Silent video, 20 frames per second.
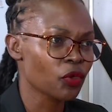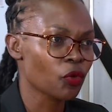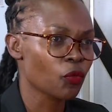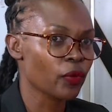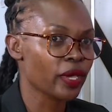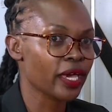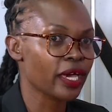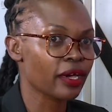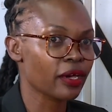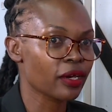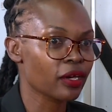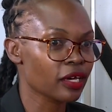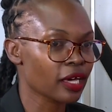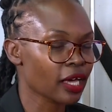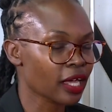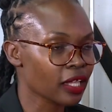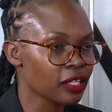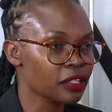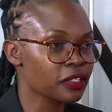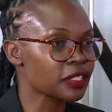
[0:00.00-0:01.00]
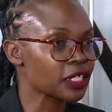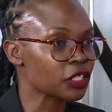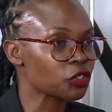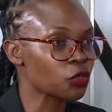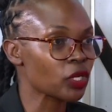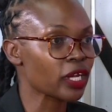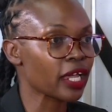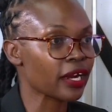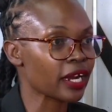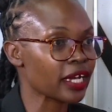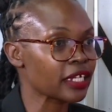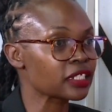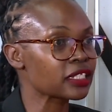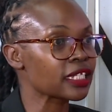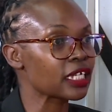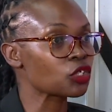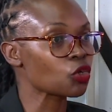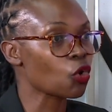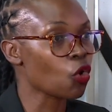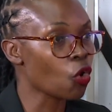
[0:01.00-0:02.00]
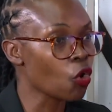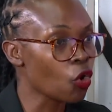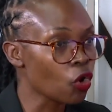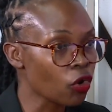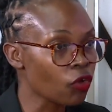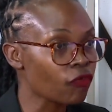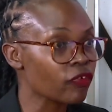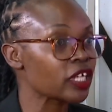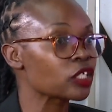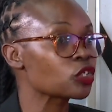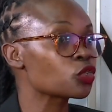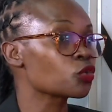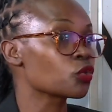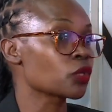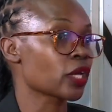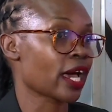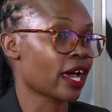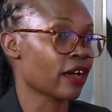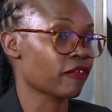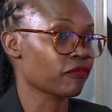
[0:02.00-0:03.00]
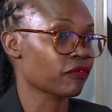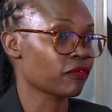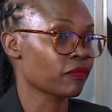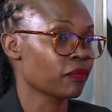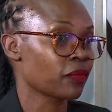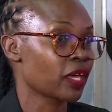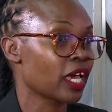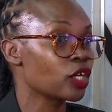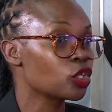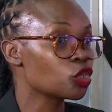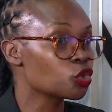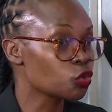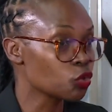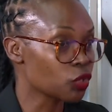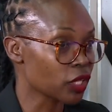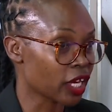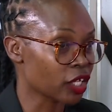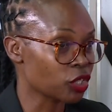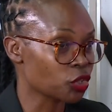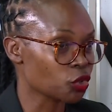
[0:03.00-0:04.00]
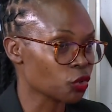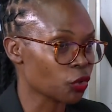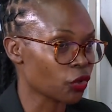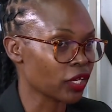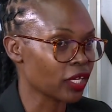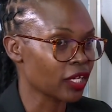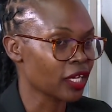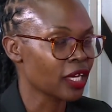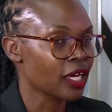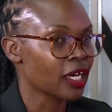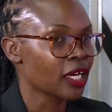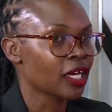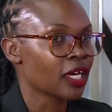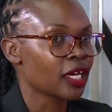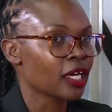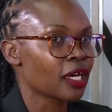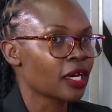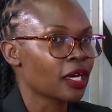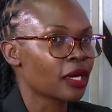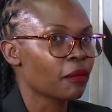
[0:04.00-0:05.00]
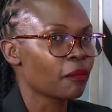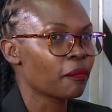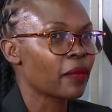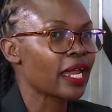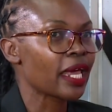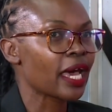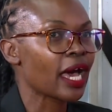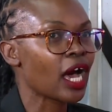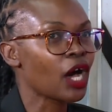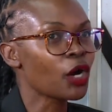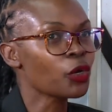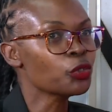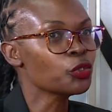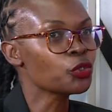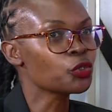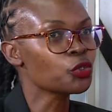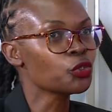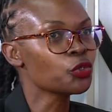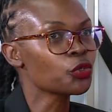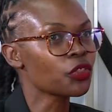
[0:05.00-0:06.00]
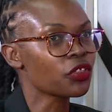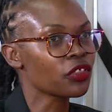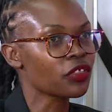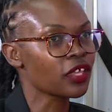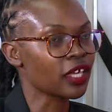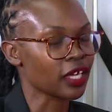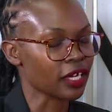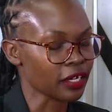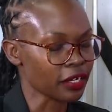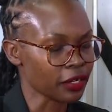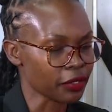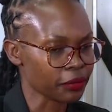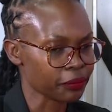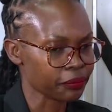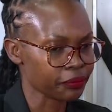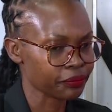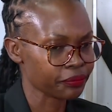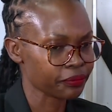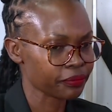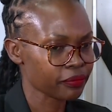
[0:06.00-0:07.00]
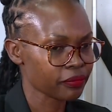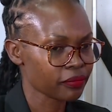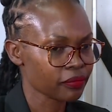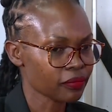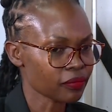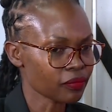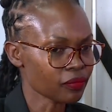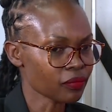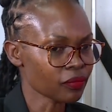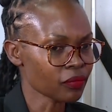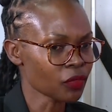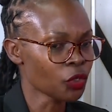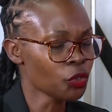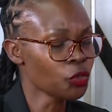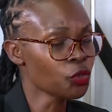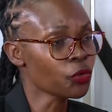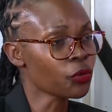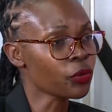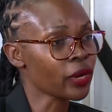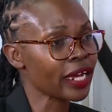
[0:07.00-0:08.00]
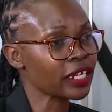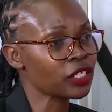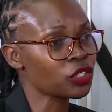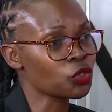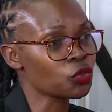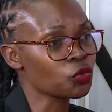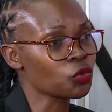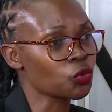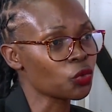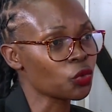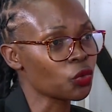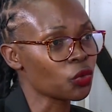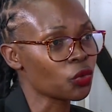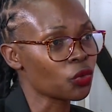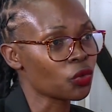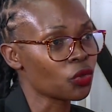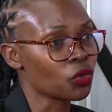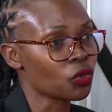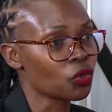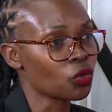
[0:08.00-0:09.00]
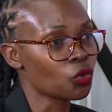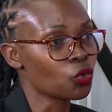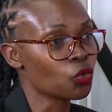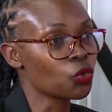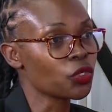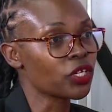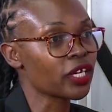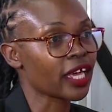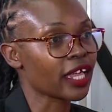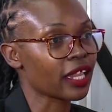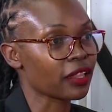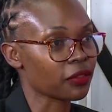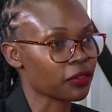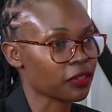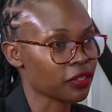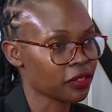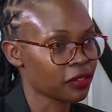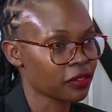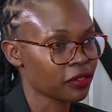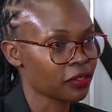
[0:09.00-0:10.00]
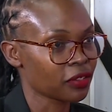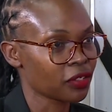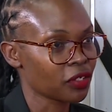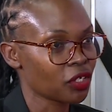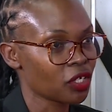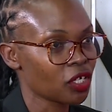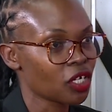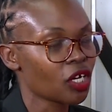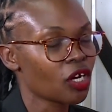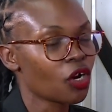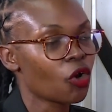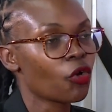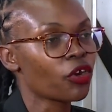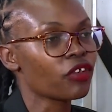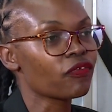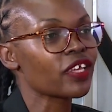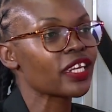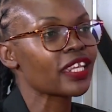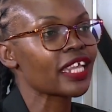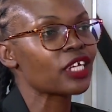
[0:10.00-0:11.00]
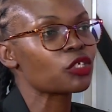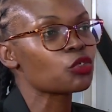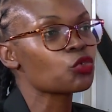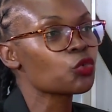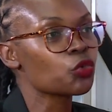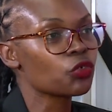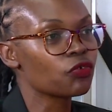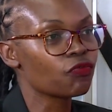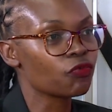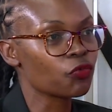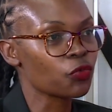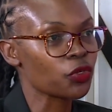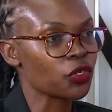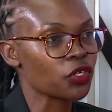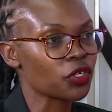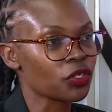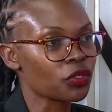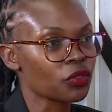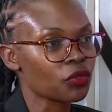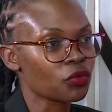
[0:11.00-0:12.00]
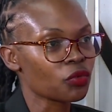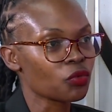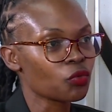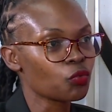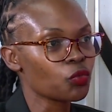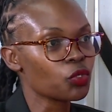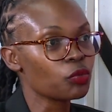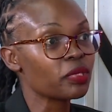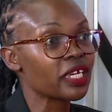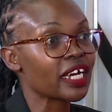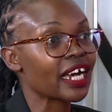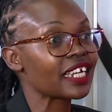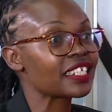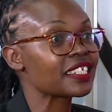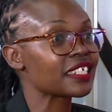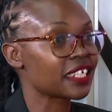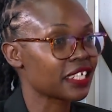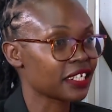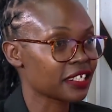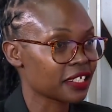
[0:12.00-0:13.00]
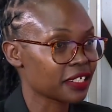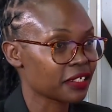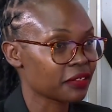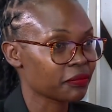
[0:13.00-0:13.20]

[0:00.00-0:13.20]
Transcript: Where health is actually a right that all of us should have and should enjoy. Mm-hmm. But how do you think your right to good health or even that good food would be curtailed?